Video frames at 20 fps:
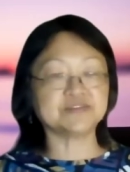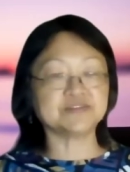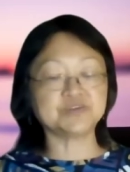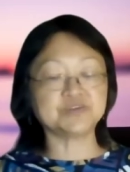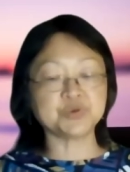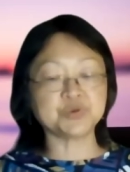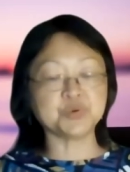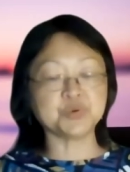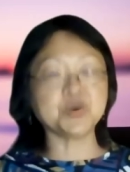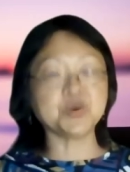
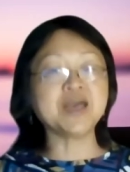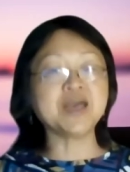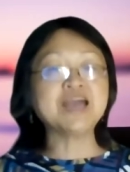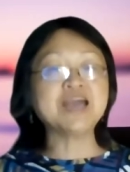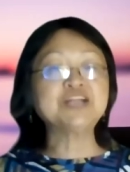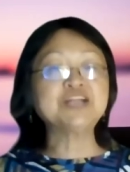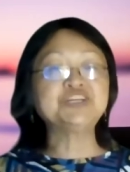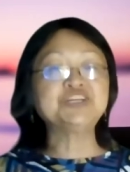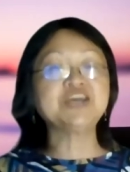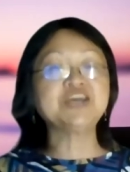So
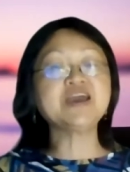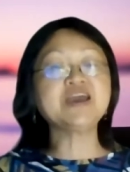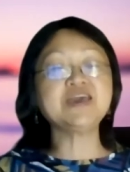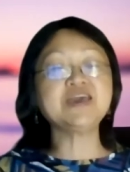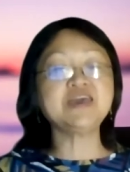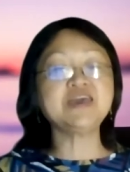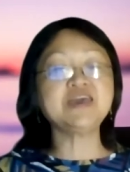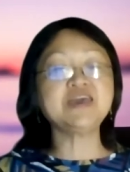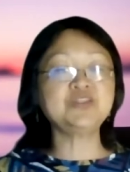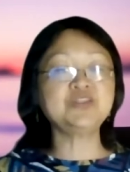check
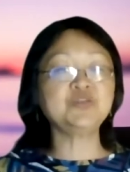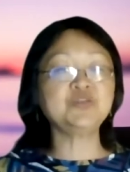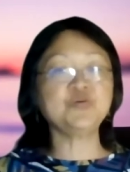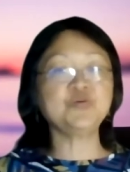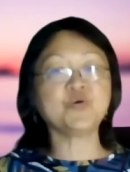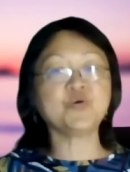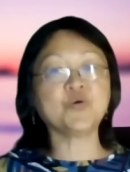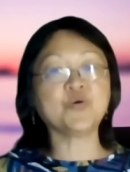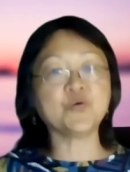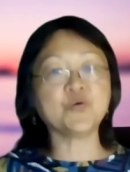in
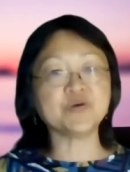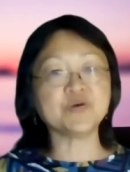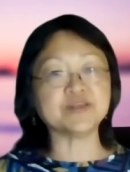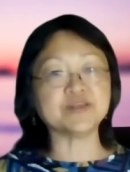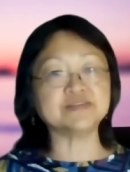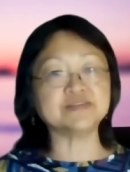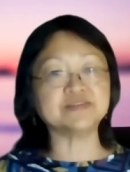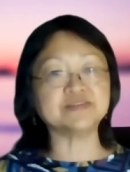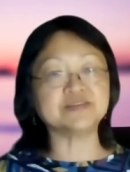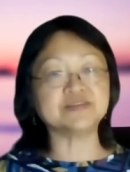your
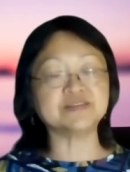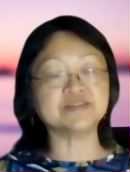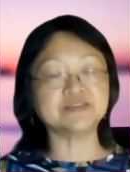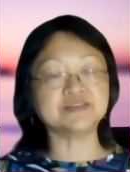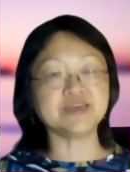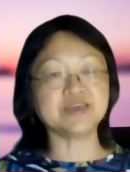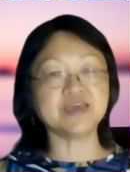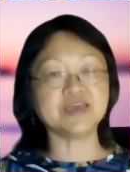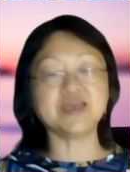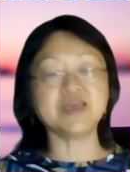organs and
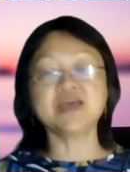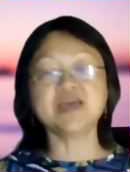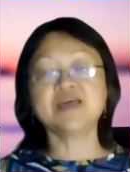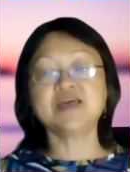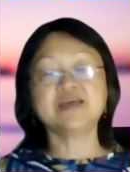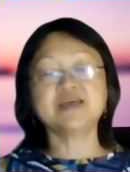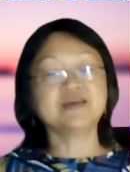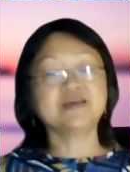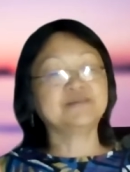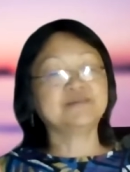say,
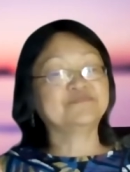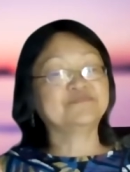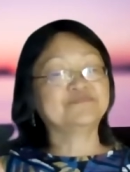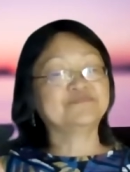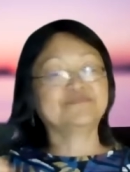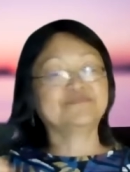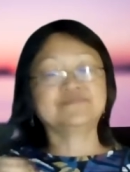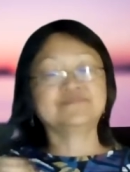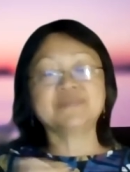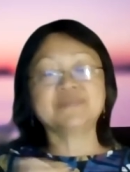
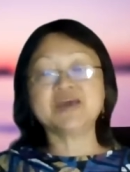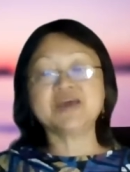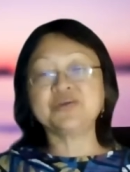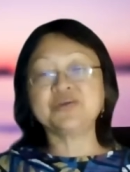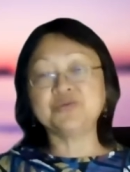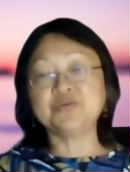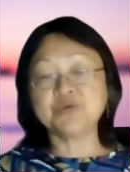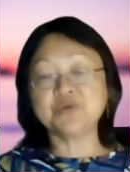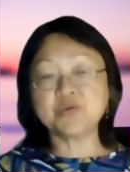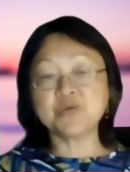are
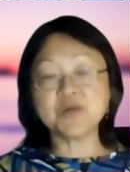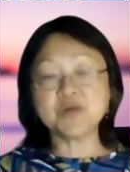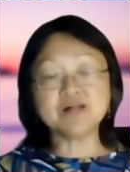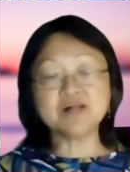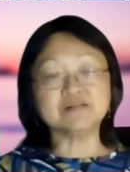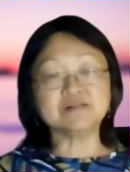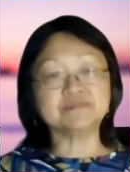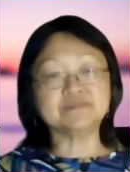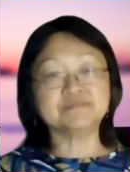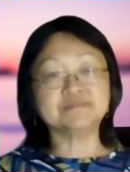you doing
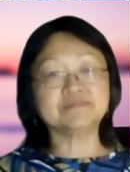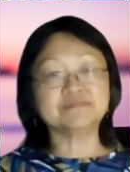well?